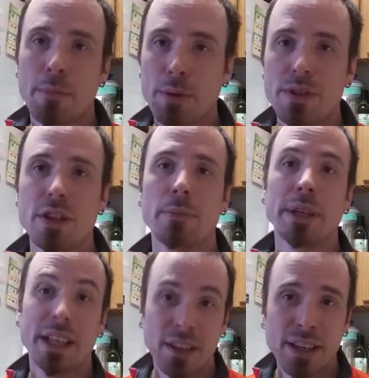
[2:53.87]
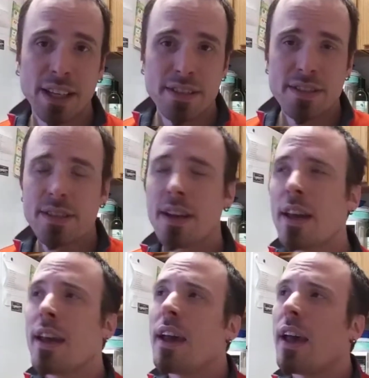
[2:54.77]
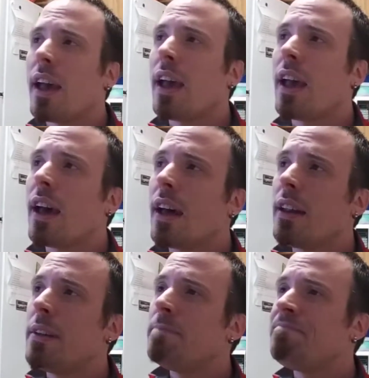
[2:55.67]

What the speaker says: most of your beginner kits, and